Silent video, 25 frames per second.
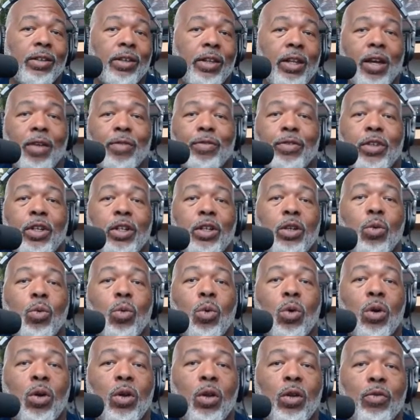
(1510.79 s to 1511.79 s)
left in the
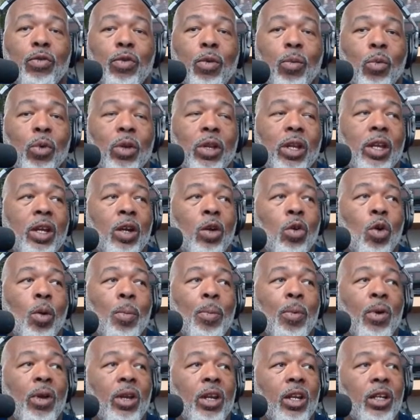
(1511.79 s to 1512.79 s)
world from when they
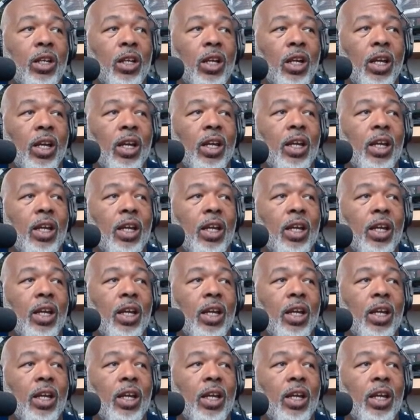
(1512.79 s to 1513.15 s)
incorporated?